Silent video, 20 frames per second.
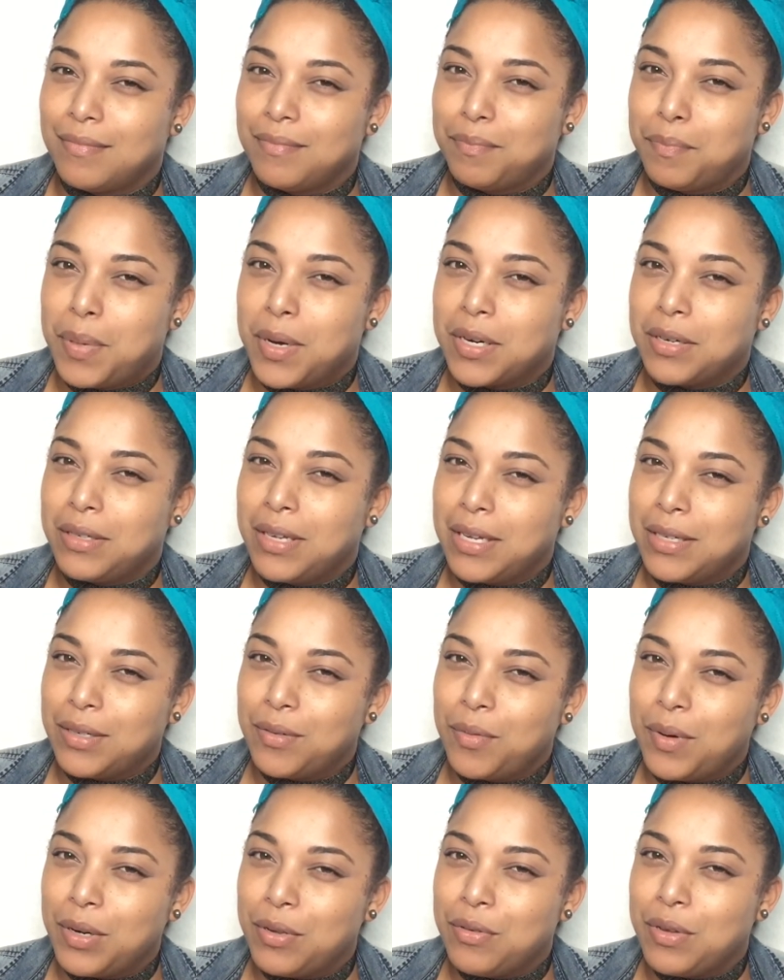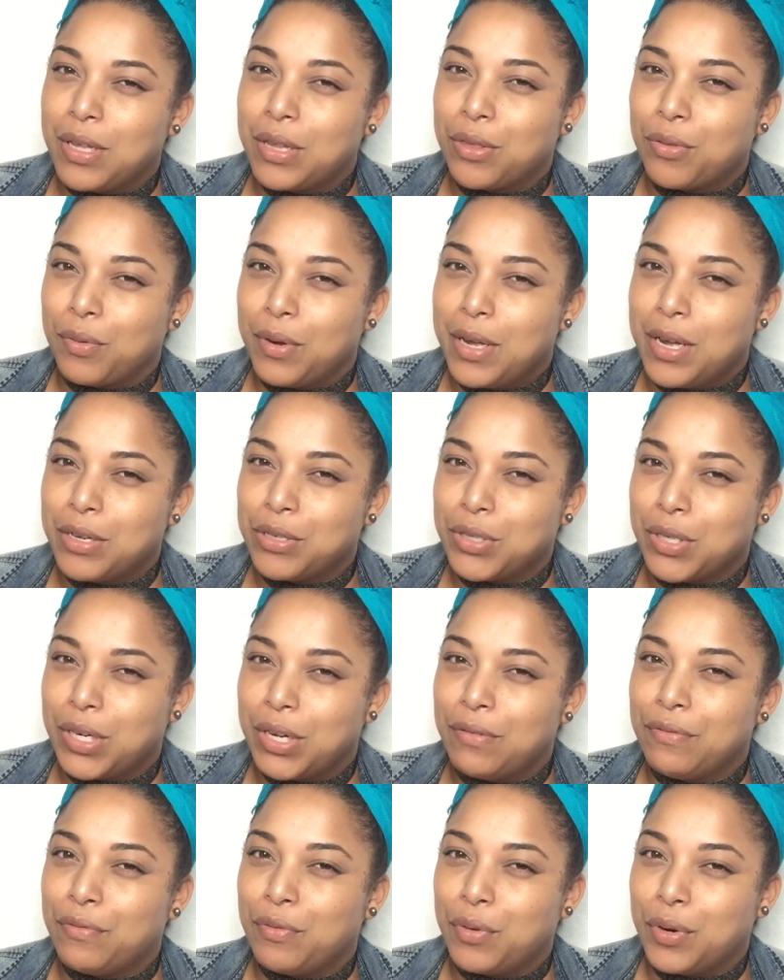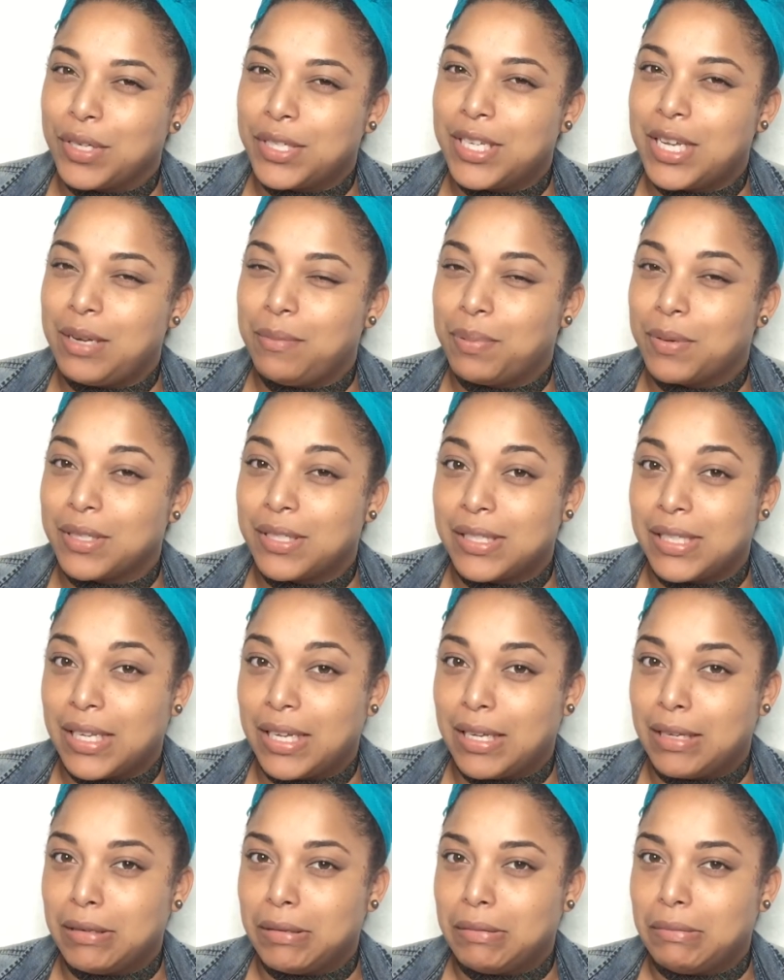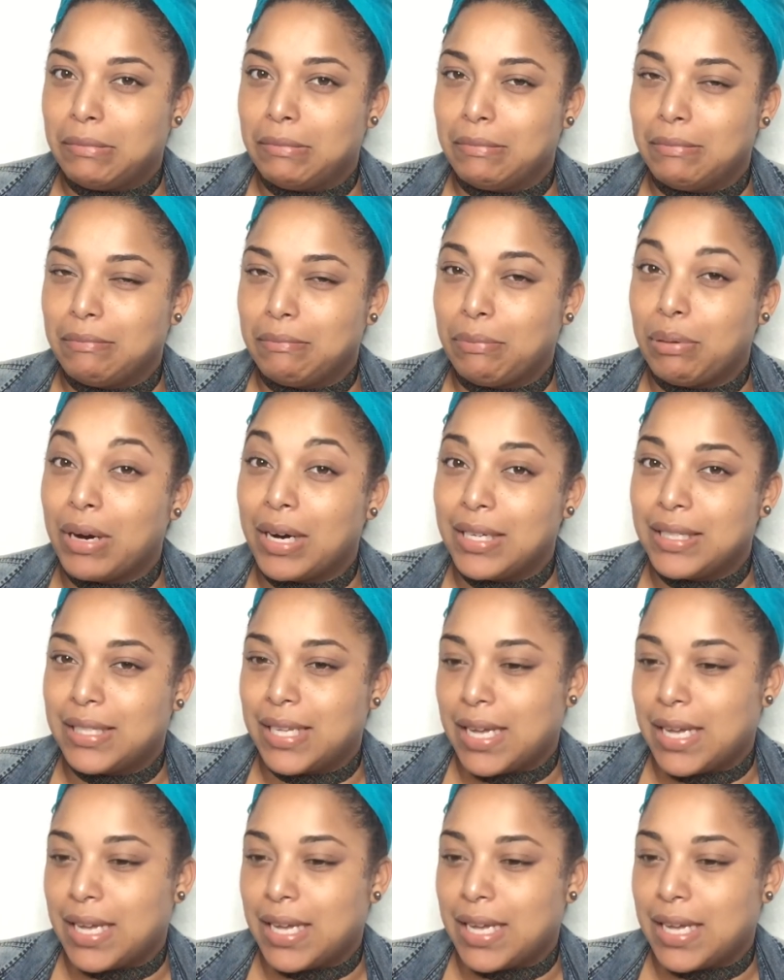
Butter London, where you get 314%, pray